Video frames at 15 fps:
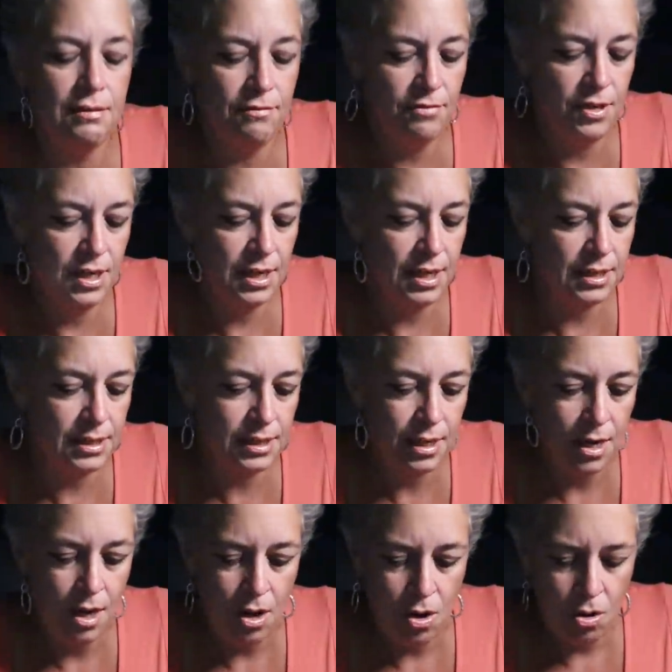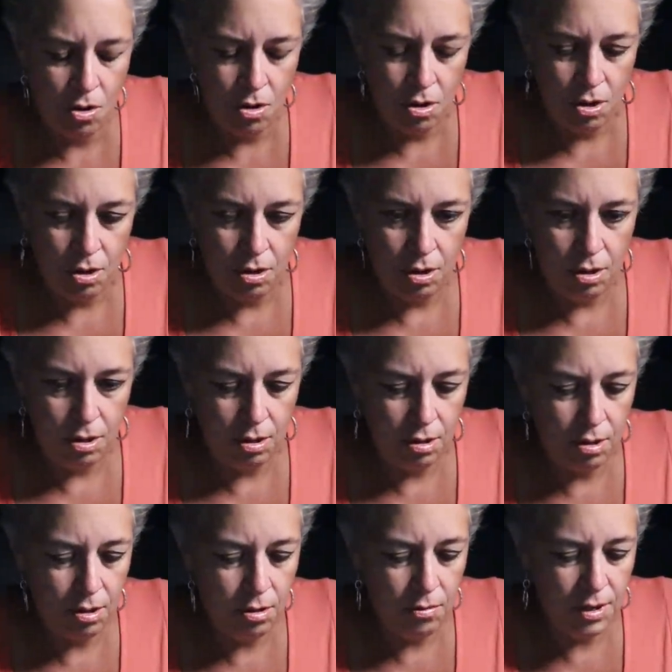and Venus?
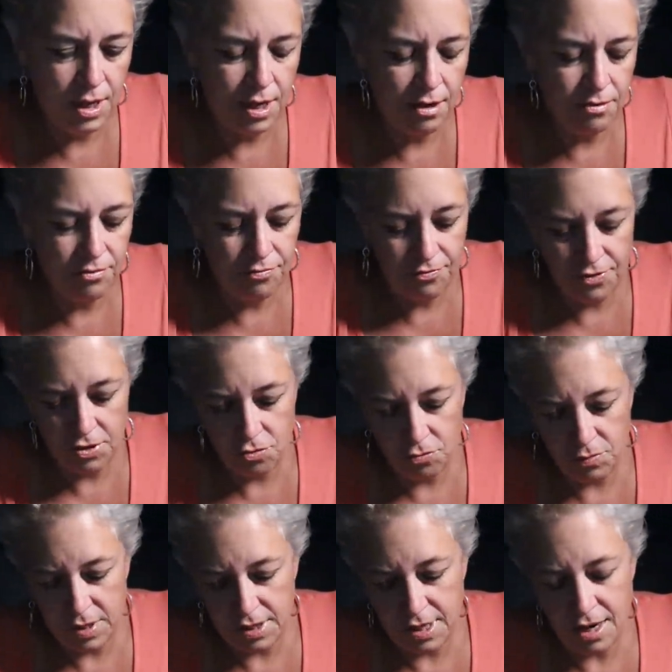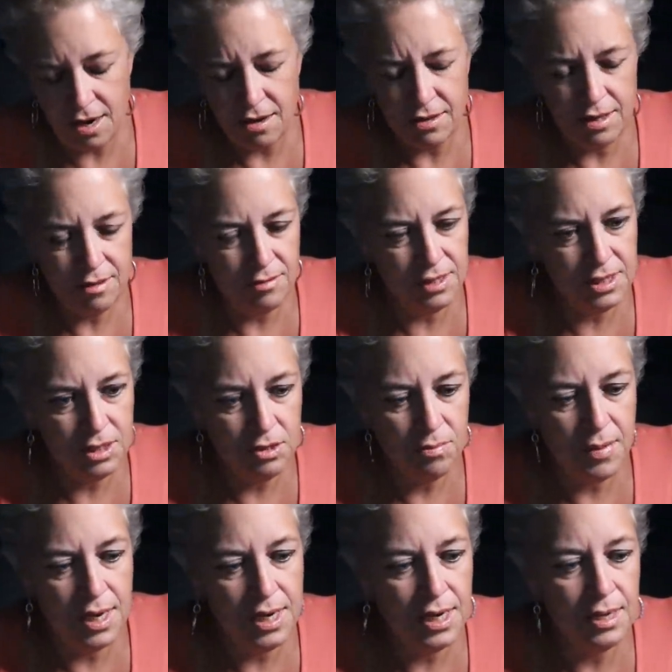Oh, we had few, but there was
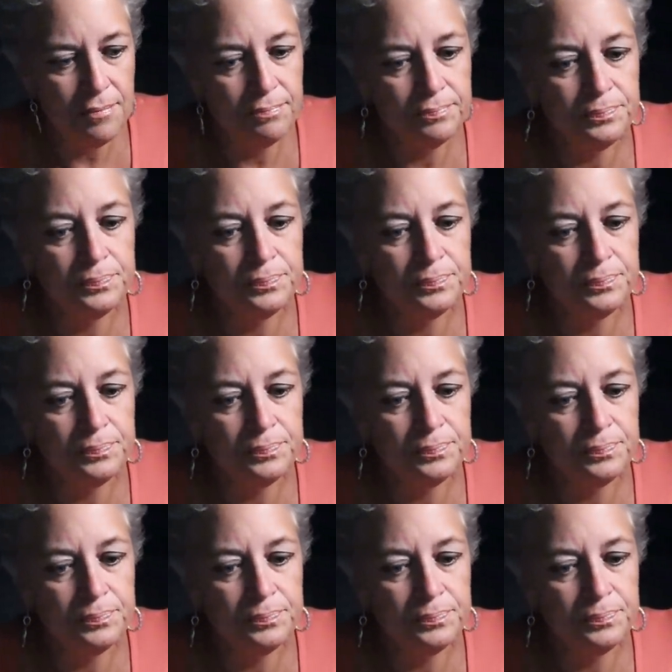too many.